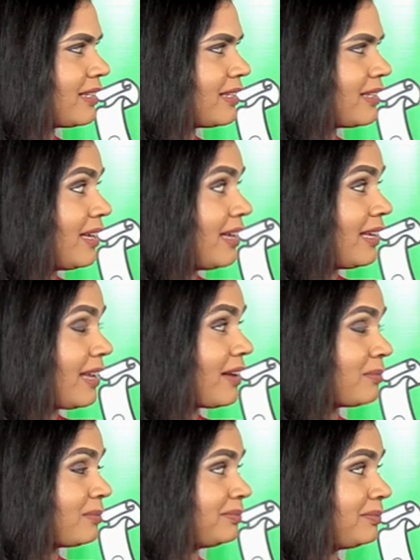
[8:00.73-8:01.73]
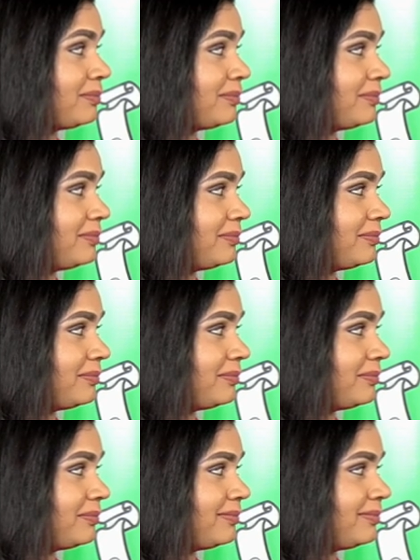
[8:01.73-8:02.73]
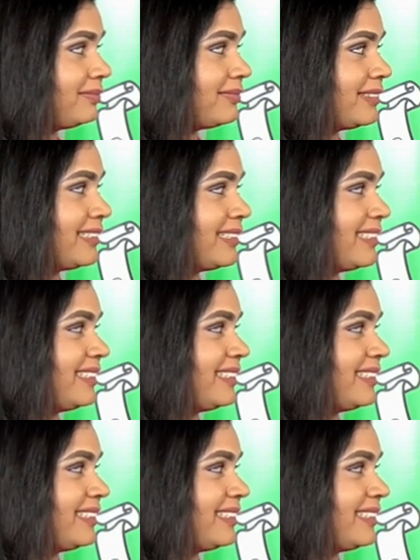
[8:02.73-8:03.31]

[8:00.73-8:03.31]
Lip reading: (silent)